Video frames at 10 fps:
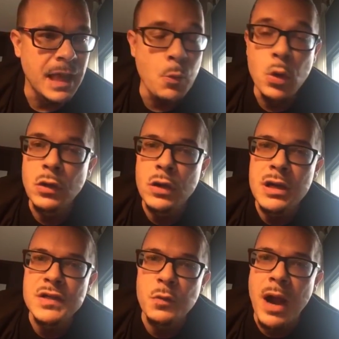they will
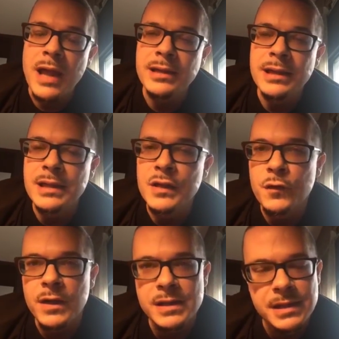look us right in
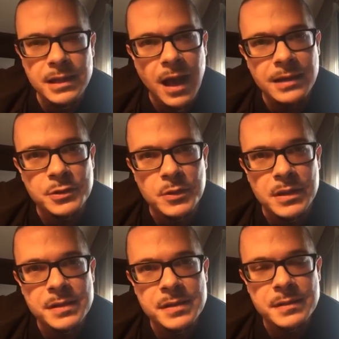the face and lie
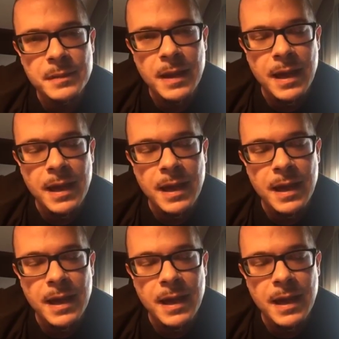to us.